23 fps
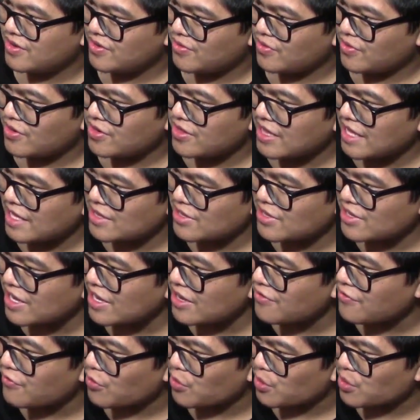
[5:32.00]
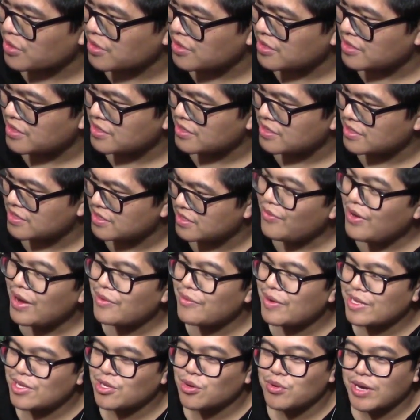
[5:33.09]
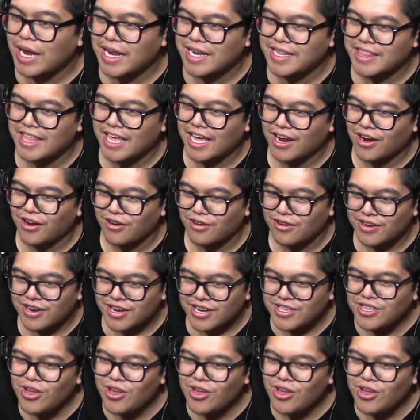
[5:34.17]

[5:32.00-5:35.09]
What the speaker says: What are they looking for? Wait, don't end there.